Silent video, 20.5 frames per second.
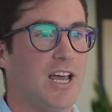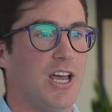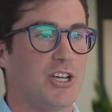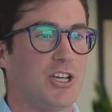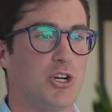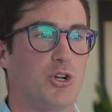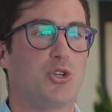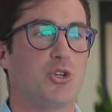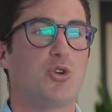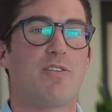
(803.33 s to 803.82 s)

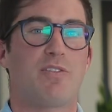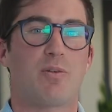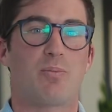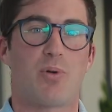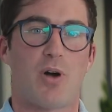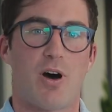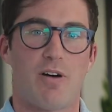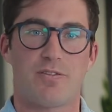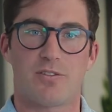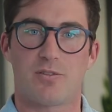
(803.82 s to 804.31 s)
you have a
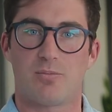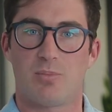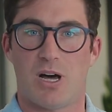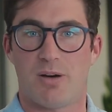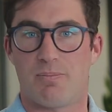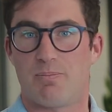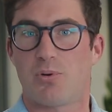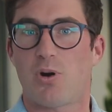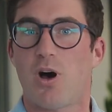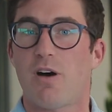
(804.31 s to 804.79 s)

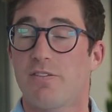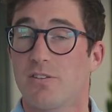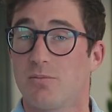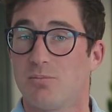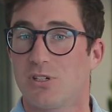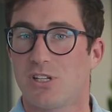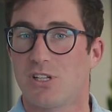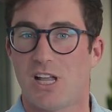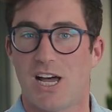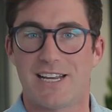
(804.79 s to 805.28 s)

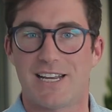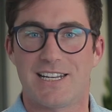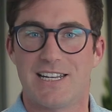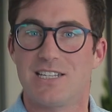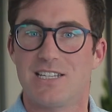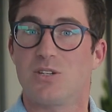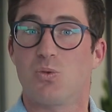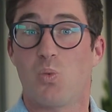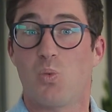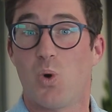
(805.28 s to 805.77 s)
profitable client
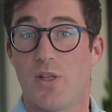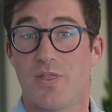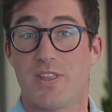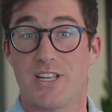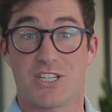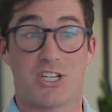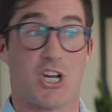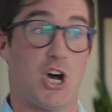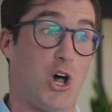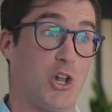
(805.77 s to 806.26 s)
isn't one
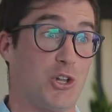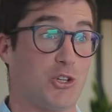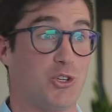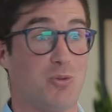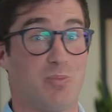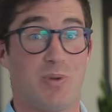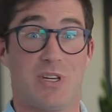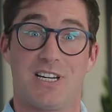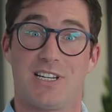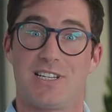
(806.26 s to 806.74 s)
that's calling you
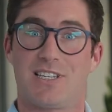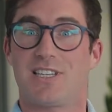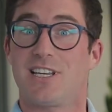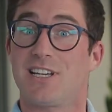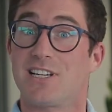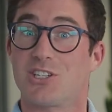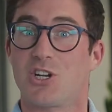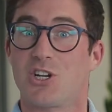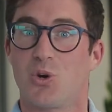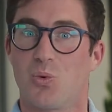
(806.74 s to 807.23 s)
because
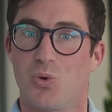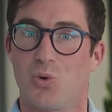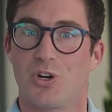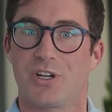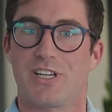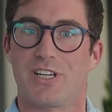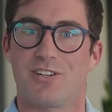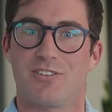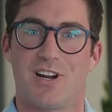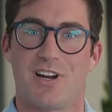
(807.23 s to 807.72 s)
things aren't
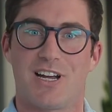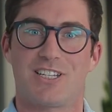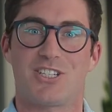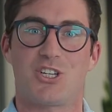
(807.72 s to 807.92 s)
working, right?